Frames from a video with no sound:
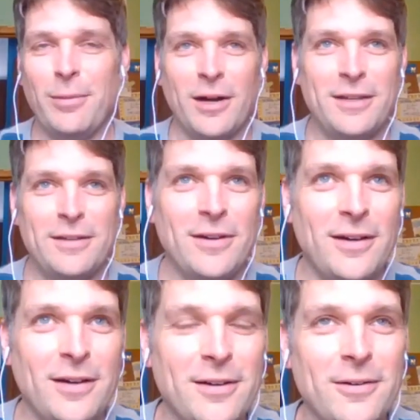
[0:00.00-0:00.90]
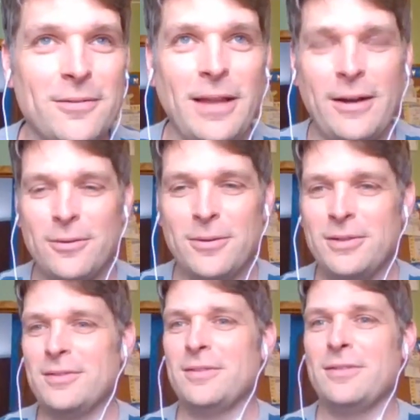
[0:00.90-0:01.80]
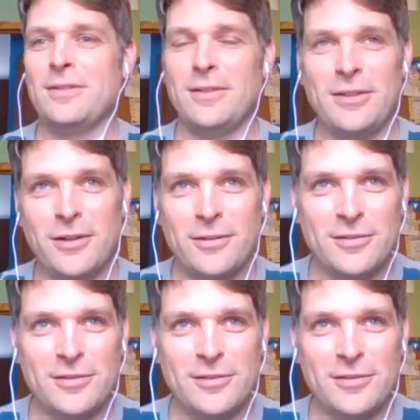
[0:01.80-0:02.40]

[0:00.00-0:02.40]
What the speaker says: a barking dog or loud younger